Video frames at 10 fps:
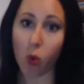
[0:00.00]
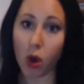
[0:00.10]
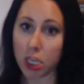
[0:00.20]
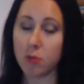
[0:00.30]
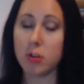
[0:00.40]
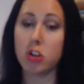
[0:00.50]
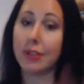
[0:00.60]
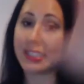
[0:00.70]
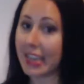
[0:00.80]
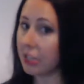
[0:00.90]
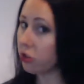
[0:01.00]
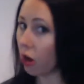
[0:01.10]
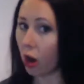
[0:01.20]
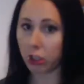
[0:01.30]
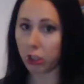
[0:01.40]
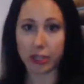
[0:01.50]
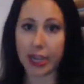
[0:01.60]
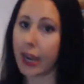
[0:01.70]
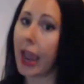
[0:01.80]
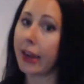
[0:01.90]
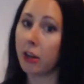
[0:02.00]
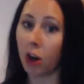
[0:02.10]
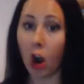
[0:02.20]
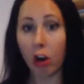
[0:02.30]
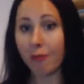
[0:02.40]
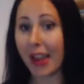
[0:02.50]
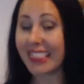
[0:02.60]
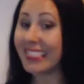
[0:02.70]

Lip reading: what you would do is enter all your data. I'd enter all my